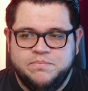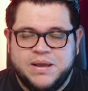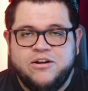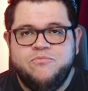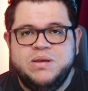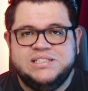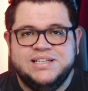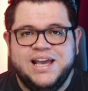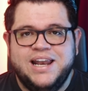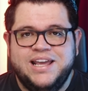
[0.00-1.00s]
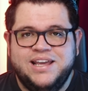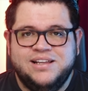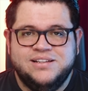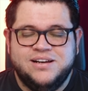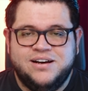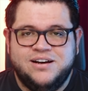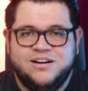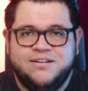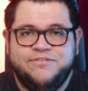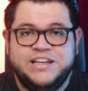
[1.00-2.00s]
kind of missing any
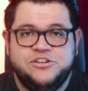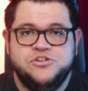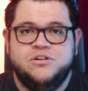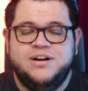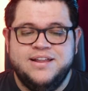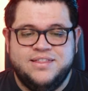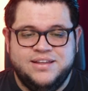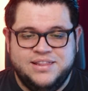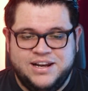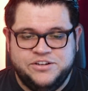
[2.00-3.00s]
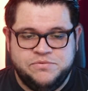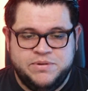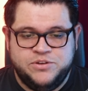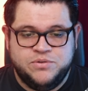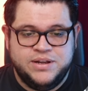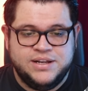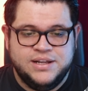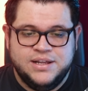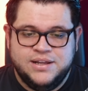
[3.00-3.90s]
feature or anything that I should be doing.